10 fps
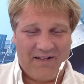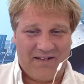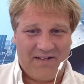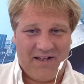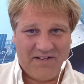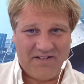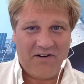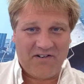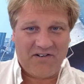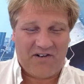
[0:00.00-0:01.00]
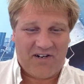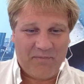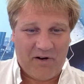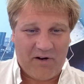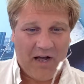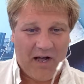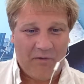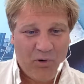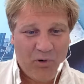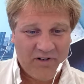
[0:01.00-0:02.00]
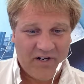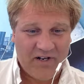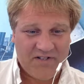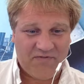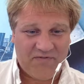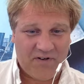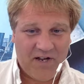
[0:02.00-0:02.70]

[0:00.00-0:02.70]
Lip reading: has already talked about how important it is for